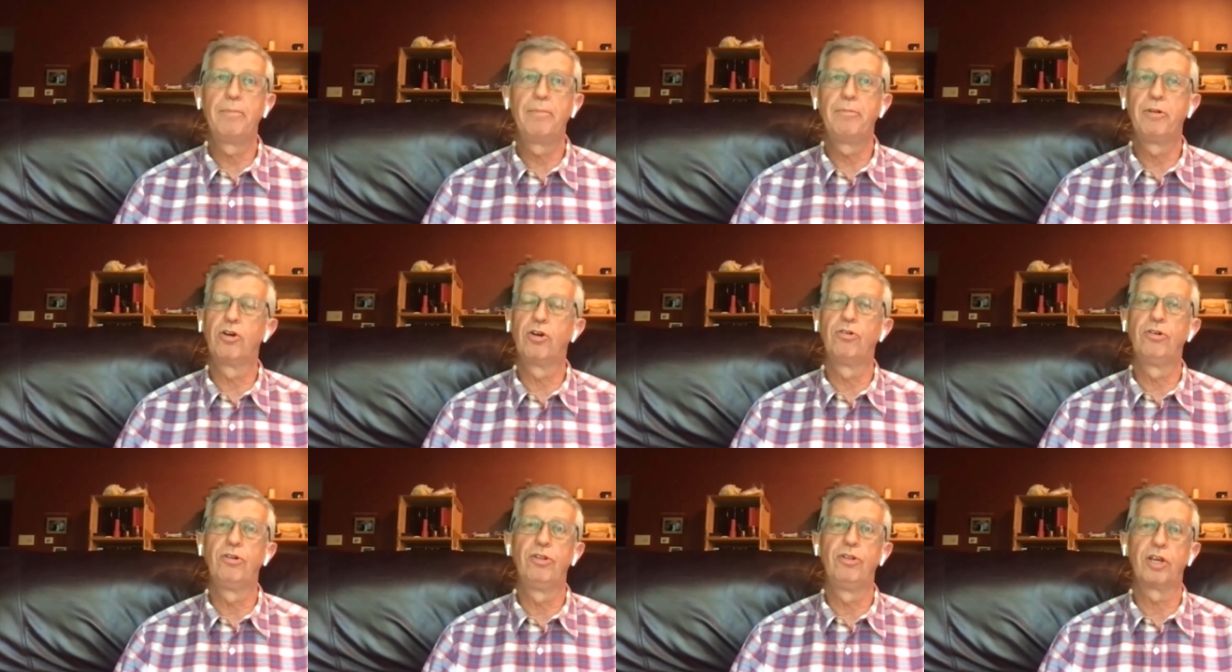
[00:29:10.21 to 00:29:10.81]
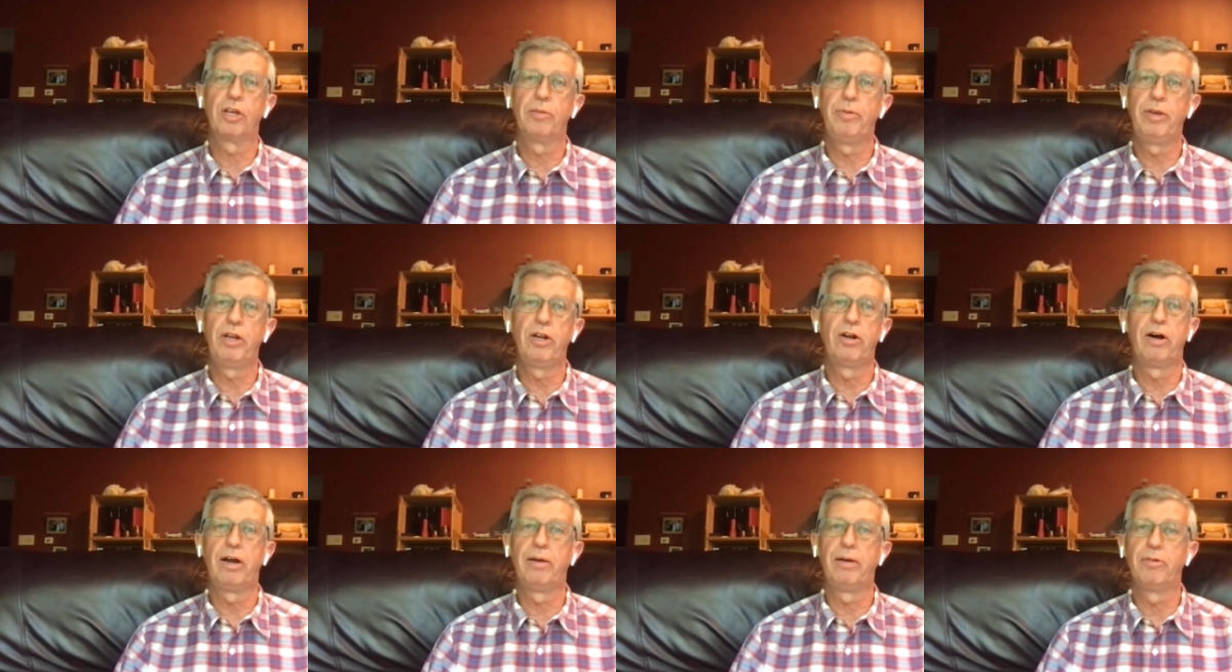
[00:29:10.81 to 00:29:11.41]
I'm going to go do the
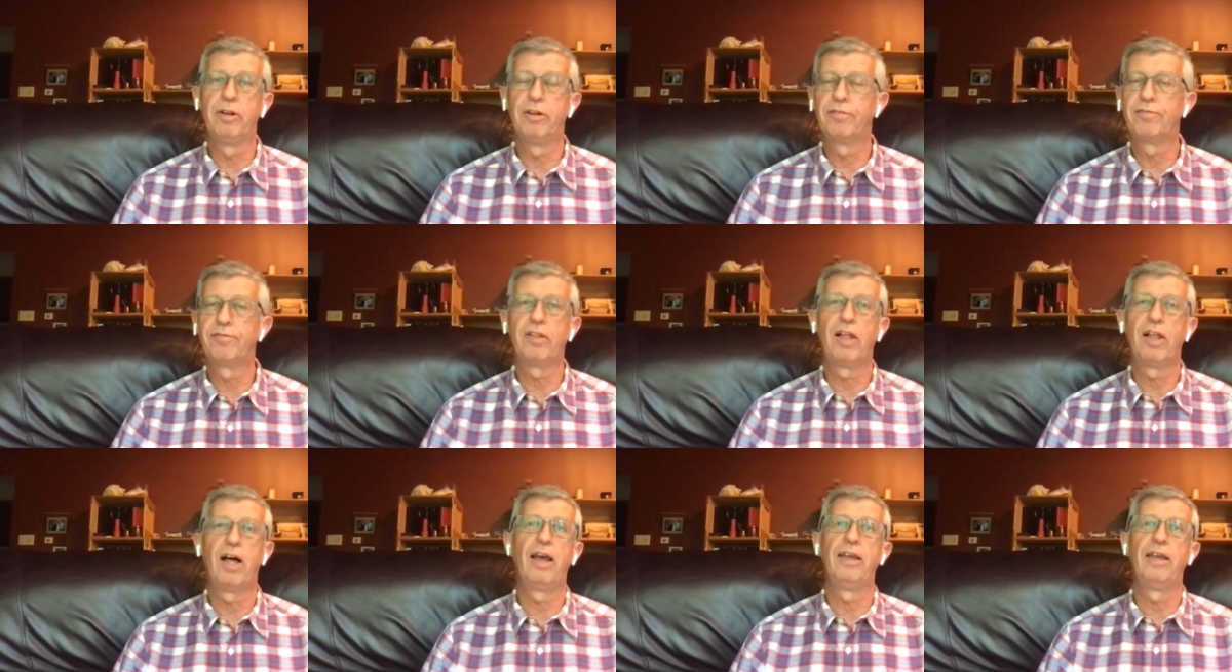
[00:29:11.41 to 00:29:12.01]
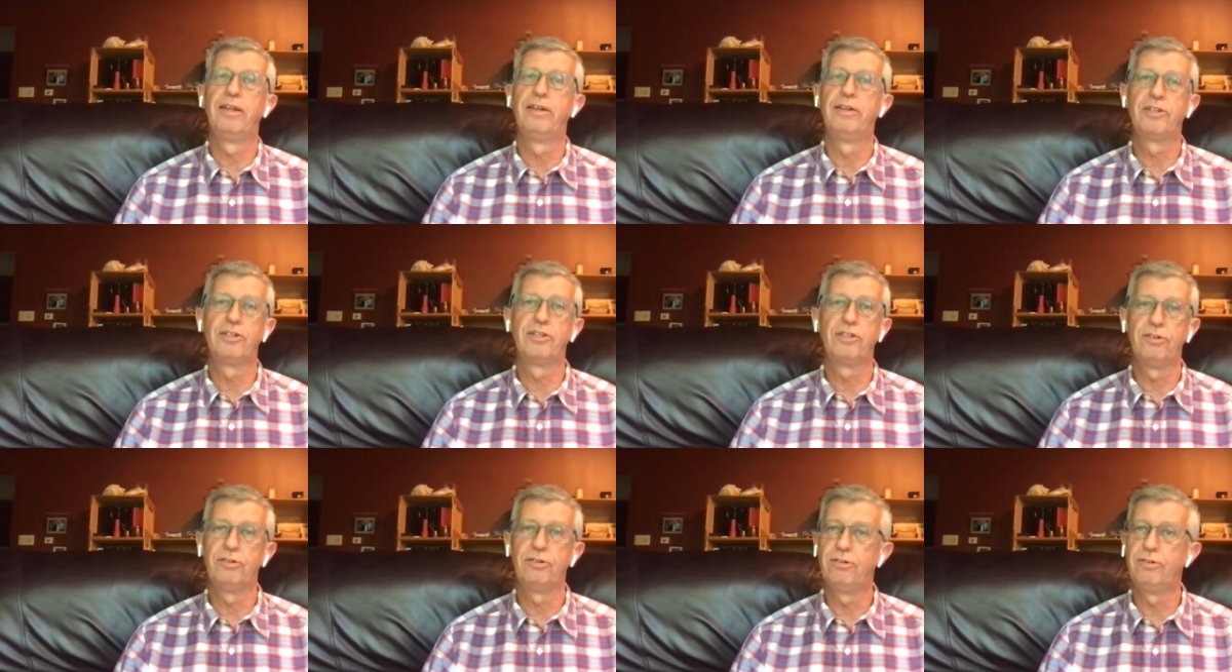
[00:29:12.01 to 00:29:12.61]
Camino. I'm going to fly
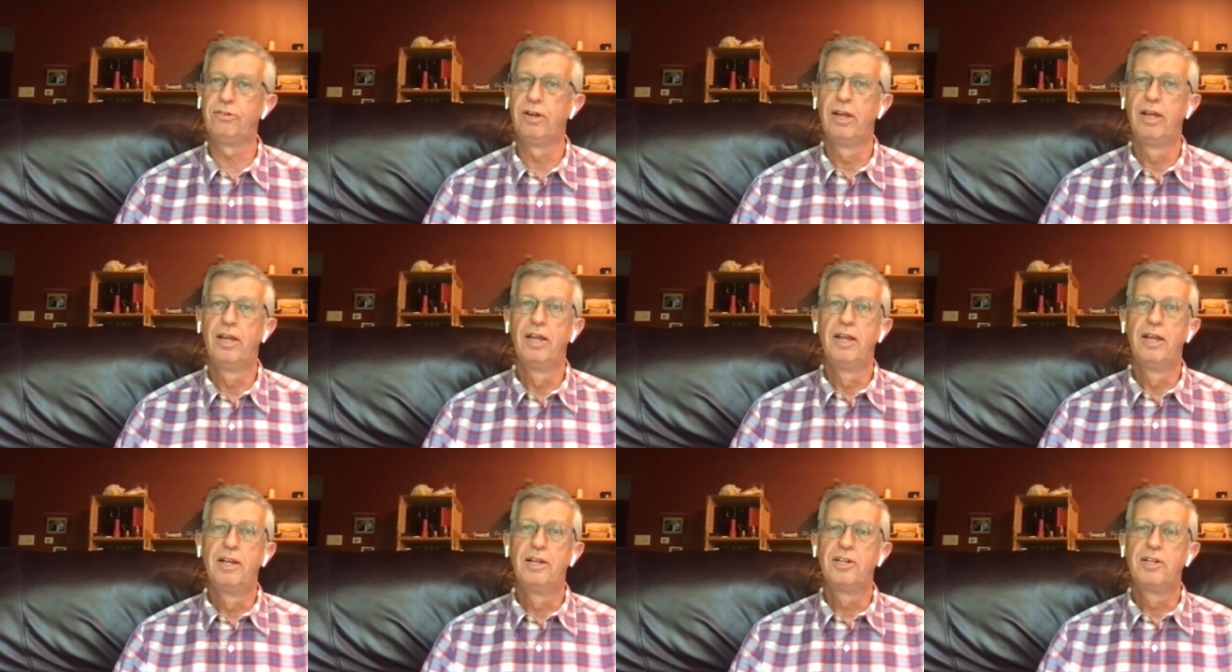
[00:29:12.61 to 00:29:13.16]
into